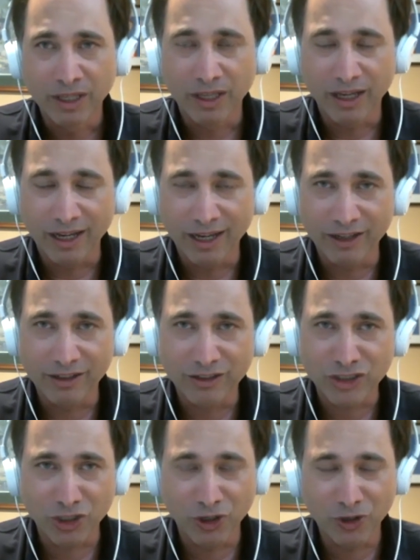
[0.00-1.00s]
uh,
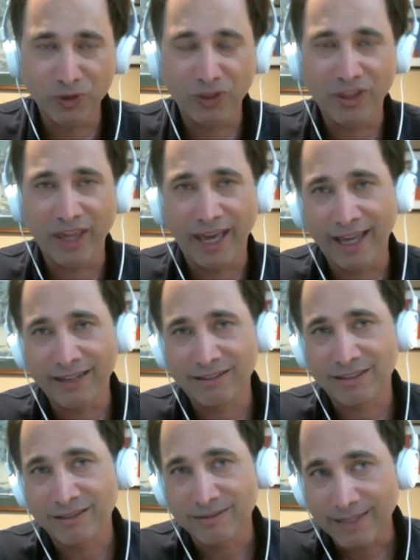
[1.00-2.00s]
showed that
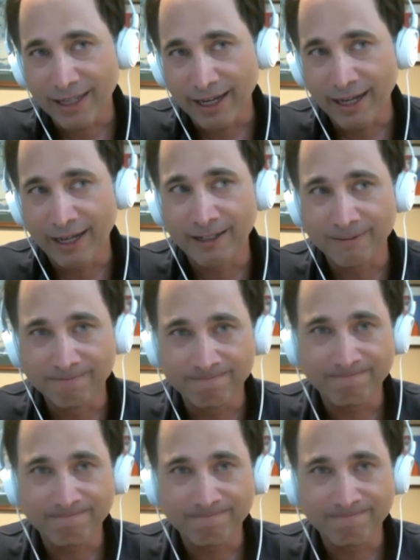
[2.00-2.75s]
um,